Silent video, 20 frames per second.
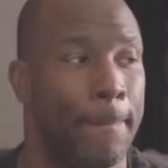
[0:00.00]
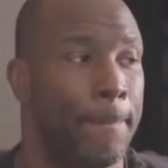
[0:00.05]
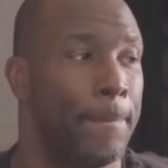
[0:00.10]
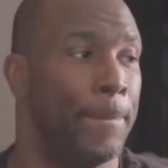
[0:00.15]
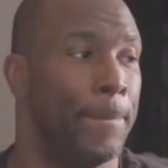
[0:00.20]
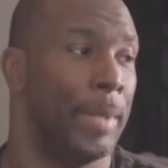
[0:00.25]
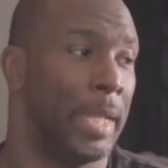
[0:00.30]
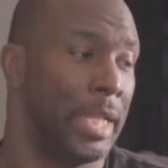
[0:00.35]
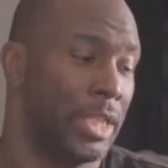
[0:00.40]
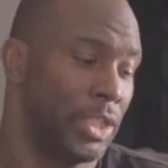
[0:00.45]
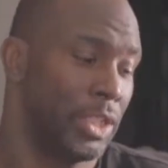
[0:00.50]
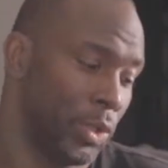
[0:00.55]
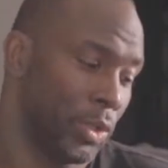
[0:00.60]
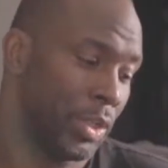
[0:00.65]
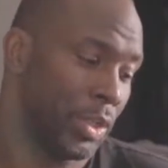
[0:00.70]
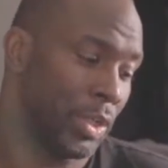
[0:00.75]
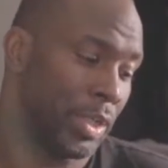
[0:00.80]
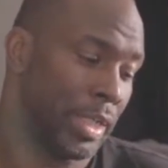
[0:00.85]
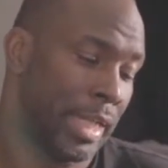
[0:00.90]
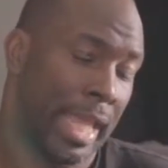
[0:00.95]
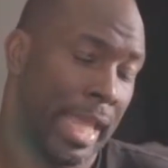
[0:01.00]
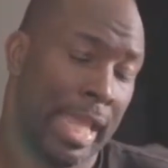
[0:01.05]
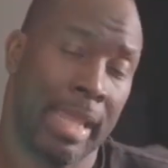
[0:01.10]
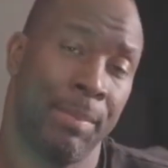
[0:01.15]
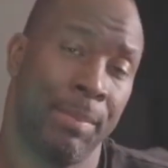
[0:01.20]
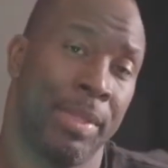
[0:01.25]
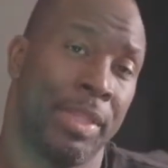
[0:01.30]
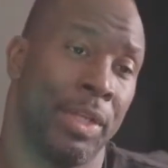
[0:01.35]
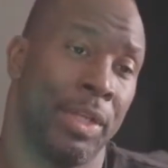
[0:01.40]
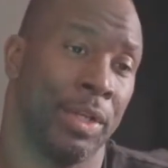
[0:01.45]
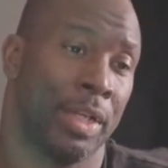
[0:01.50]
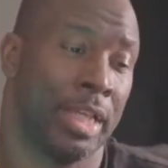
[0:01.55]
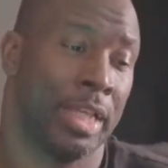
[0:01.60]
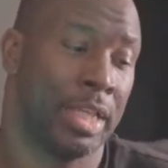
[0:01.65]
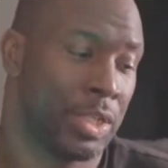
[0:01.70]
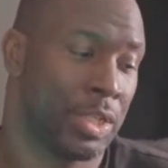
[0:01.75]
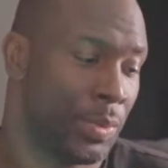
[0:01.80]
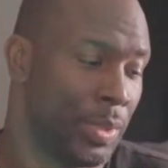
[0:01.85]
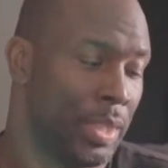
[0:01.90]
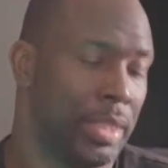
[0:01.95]
Based on their name and their
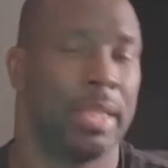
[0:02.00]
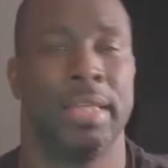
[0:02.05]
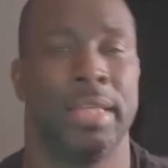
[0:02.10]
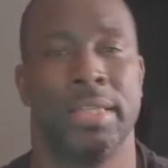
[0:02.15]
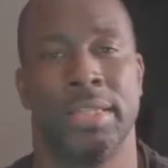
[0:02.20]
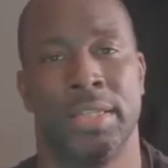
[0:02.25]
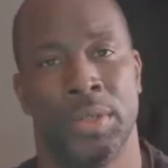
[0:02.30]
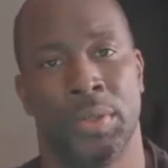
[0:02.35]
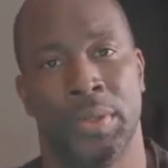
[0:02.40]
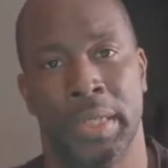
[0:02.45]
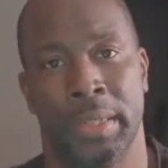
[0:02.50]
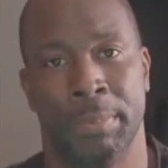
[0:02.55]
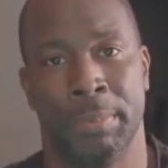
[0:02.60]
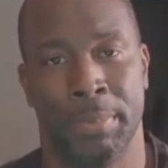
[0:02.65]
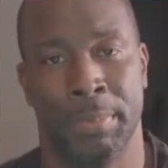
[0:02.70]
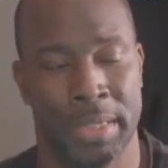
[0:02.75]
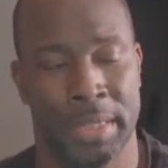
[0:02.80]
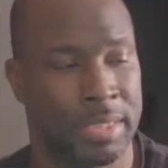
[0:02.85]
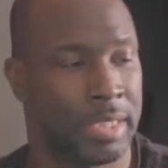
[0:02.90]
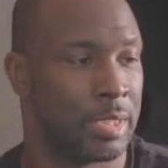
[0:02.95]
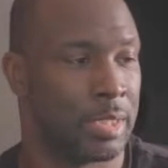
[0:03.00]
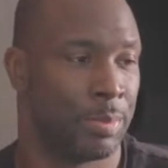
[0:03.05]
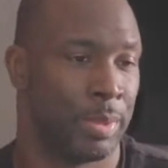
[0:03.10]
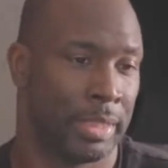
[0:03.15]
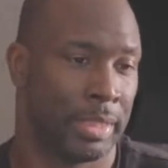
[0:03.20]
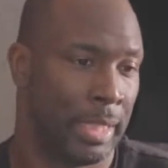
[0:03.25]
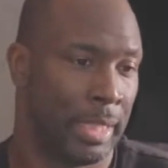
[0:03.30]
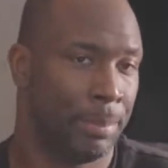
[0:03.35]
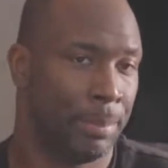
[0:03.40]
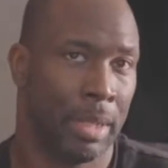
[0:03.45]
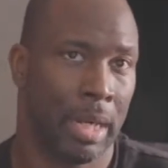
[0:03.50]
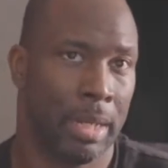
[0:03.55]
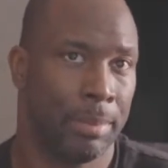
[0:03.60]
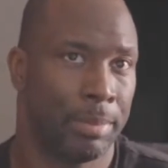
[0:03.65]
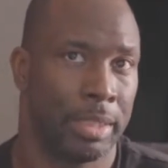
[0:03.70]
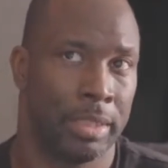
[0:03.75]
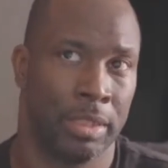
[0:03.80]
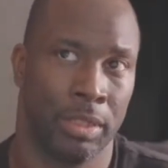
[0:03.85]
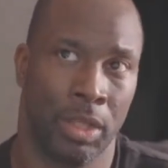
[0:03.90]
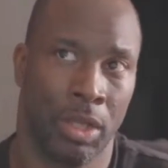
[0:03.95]
history, they still get business, but they
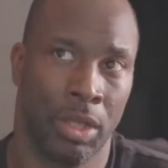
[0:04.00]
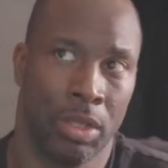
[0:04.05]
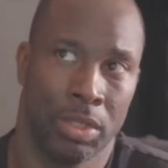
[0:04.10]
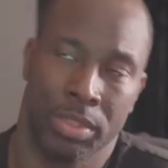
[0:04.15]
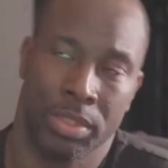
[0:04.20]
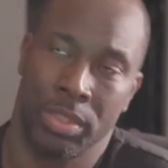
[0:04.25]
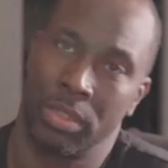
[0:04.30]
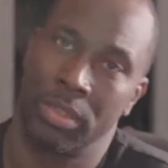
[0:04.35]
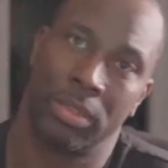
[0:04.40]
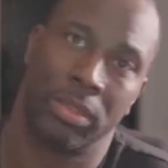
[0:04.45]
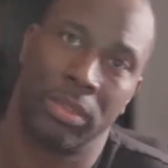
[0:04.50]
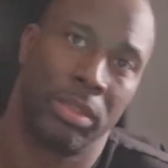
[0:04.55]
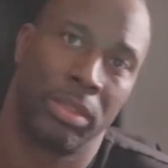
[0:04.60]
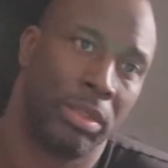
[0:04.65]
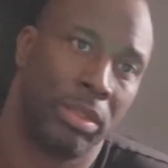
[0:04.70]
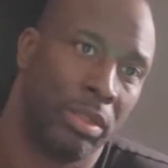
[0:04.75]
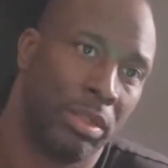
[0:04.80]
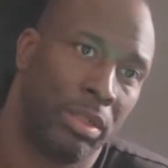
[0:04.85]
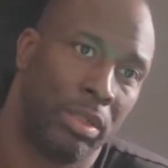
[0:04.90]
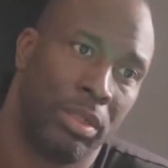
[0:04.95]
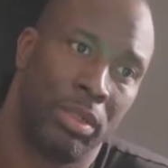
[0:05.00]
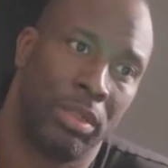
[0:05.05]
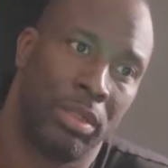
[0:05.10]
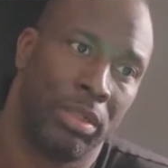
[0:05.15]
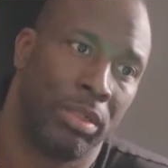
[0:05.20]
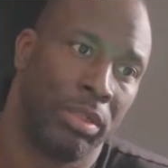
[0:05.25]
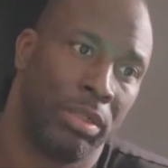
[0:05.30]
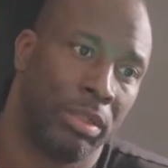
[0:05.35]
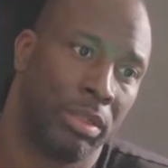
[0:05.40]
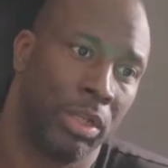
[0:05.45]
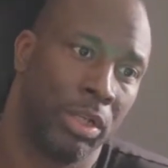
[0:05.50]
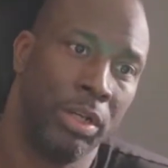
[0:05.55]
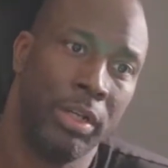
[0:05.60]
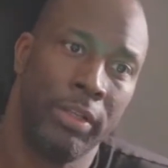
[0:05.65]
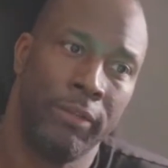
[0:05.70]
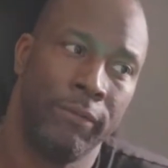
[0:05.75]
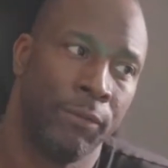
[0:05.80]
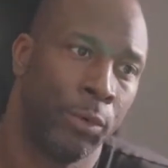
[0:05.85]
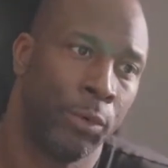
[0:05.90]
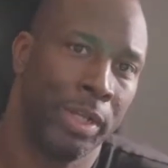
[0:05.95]
probably lost 30,
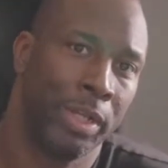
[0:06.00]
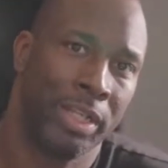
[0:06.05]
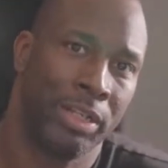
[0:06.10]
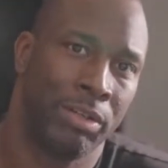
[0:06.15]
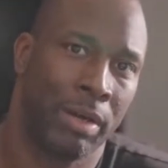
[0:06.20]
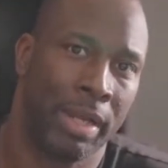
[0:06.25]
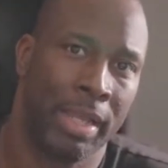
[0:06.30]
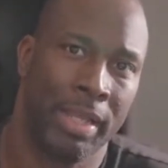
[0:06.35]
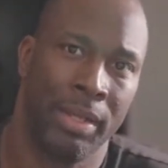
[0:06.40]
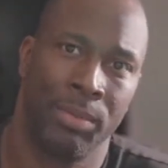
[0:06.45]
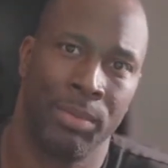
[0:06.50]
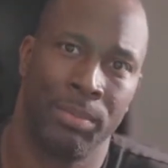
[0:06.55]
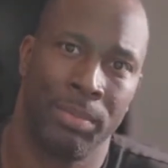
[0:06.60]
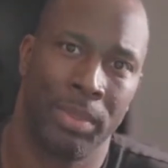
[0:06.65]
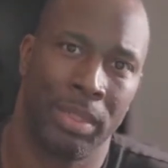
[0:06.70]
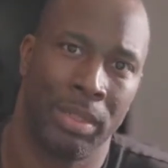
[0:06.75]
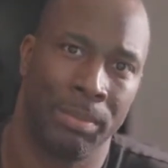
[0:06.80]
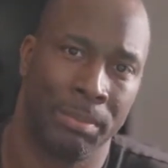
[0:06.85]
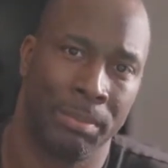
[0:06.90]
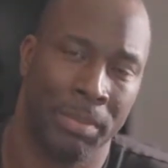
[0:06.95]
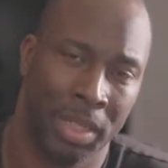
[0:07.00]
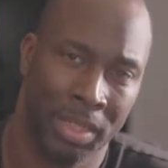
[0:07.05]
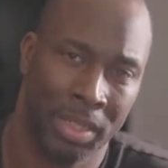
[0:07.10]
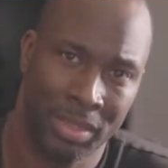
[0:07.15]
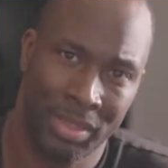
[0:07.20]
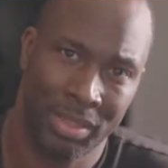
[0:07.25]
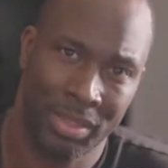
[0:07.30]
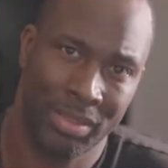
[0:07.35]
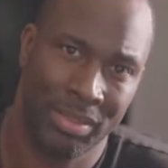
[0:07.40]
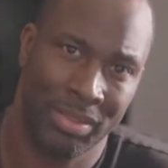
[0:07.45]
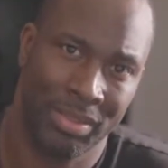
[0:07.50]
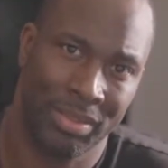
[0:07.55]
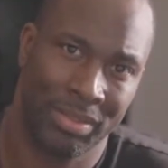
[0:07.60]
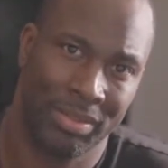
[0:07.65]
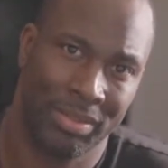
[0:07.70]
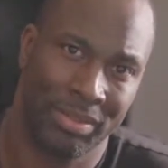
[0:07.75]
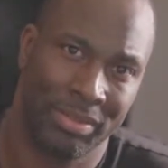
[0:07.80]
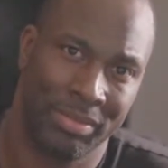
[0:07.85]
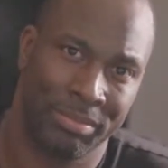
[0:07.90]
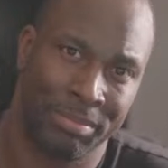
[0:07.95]
40 grand a, a month
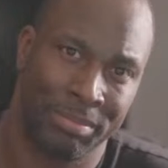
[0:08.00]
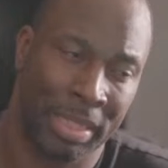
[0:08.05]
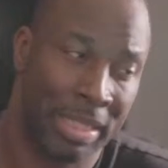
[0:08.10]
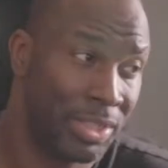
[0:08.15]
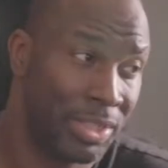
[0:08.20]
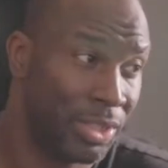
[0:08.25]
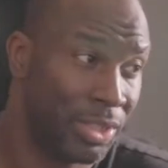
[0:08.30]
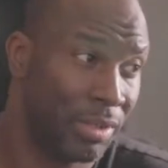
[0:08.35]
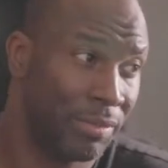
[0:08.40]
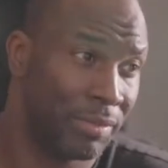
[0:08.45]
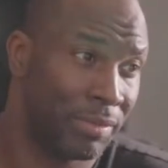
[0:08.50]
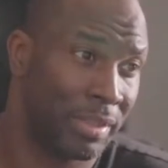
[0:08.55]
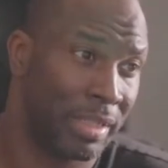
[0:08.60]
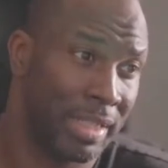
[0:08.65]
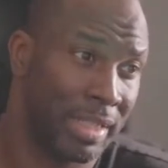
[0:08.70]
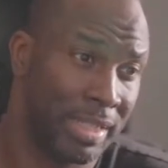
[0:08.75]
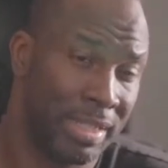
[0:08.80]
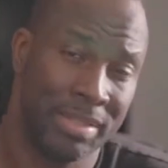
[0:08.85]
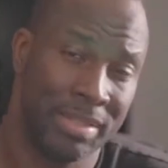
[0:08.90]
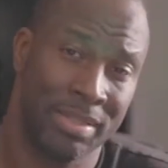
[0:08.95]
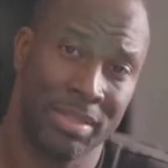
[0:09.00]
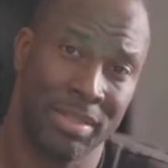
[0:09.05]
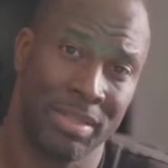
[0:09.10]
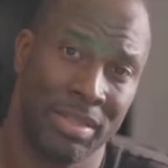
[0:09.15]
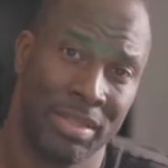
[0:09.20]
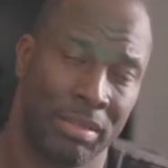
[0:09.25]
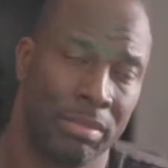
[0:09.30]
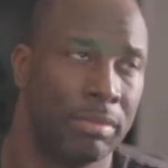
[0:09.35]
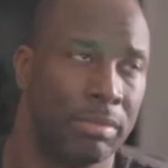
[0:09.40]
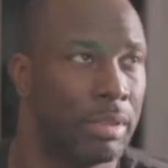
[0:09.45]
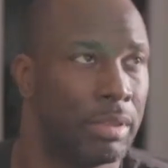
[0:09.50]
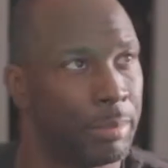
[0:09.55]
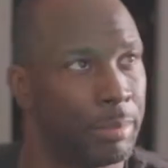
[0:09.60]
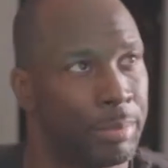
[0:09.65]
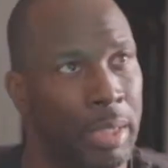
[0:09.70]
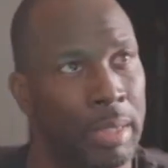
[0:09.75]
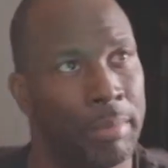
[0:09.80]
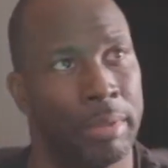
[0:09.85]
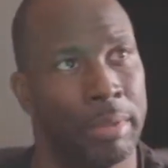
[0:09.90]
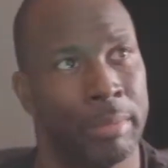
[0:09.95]
based off of his, no,
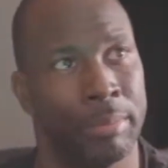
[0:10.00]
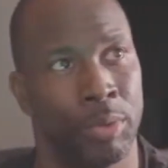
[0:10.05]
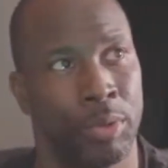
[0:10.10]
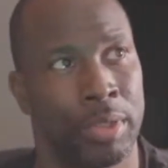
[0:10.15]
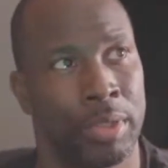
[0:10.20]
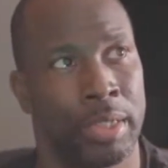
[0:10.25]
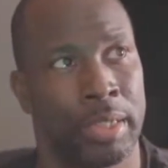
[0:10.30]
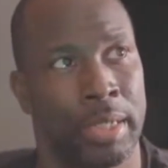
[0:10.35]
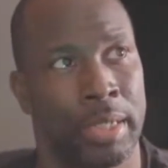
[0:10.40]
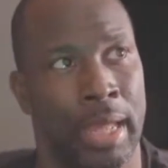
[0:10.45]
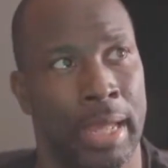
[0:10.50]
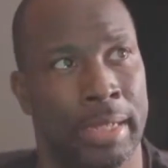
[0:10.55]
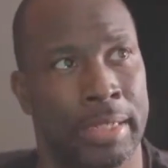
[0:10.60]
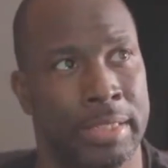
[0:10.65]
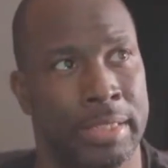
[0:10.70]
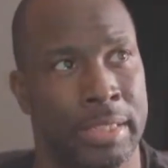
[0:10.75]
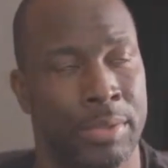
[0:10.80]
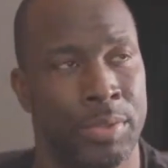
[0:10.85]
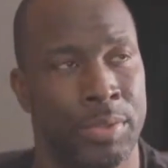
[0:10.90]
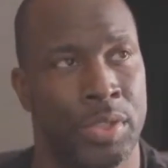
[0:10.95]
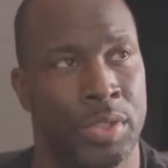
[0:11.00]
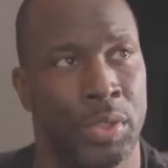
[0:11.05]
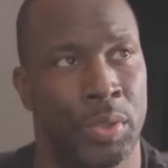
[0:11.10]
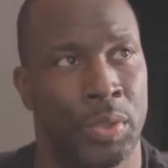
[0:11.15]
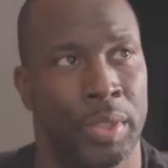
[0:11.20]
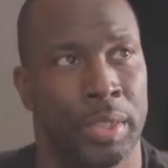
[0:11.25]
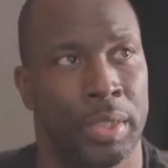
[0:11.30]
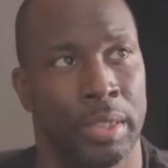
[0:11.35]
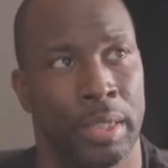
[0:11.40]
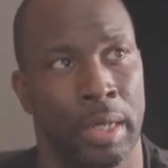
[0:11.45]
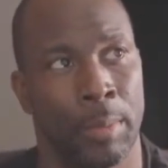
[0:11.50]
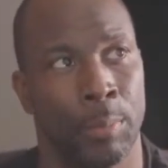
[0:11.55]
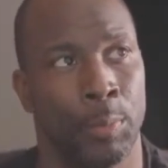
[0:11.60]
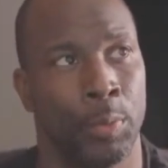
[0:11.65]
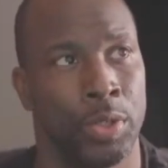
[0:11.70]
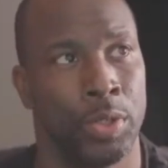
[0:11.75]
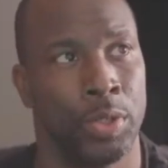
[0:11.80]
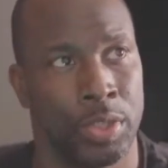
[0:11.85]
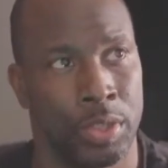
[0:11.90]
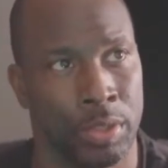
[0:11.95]
probably more than that, because he was doing
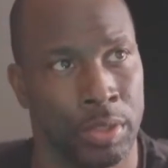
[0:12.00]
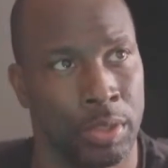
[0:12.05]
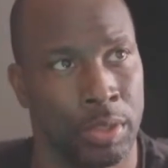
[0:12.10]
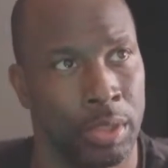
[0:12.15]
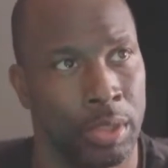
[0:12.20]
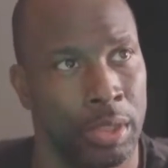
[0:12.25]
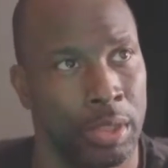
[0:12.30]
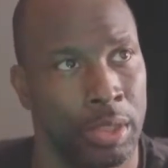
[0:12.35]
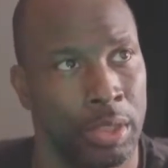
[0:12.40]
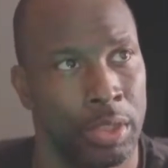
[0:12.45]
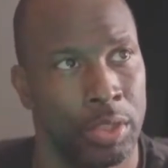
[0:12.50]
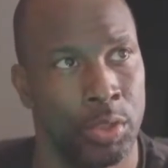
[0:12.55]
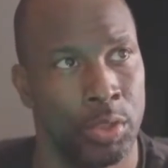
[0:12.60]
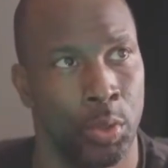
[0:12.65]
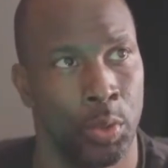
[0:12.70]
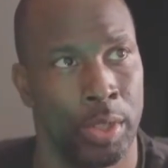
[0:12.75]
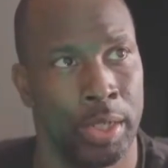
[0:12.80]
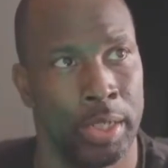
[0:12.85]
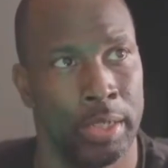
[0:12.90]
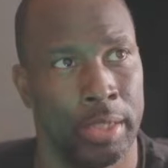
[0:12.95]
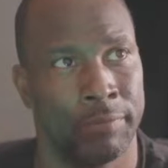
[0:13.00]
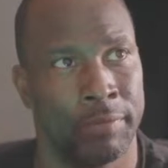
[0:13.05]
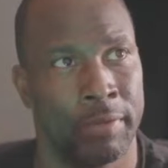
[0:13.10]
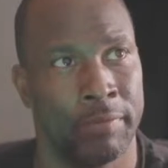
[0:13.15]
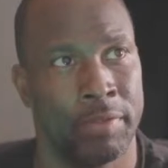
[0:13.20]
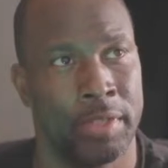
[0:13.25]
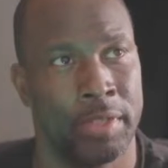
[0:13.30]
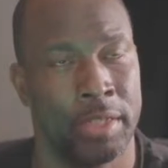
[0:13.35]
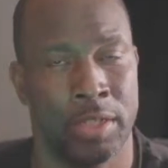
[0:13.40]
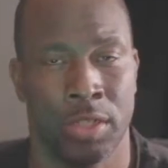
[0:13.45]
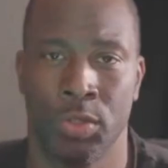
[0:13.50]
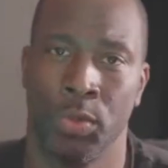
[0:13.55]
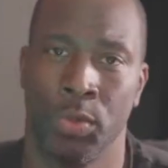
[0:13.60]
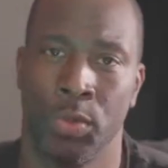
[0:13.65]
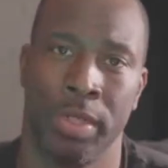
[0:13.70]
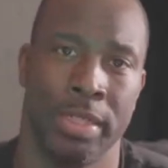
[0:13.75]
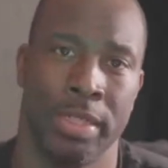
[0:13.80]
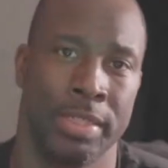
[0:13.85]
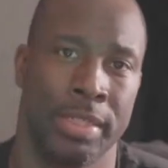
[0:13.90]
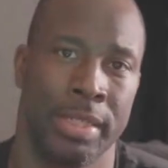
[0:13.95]
upwards of 20, 15 to
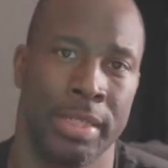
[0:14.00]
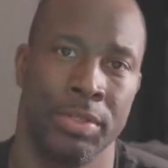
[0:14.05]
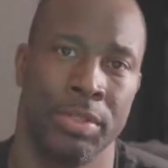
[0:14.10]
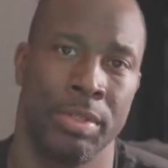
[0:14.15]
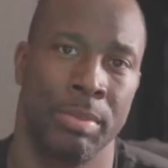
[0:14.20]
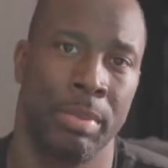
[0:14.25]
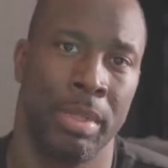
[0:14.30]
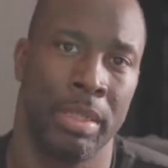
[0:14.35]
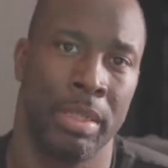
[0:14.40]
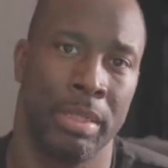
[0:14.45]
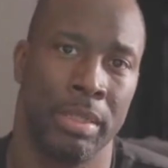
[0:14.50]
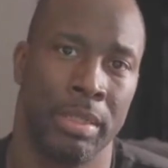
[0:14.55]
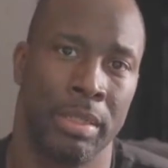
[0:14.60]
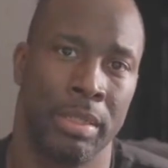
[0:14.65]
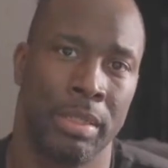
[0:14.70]
20 sales a month.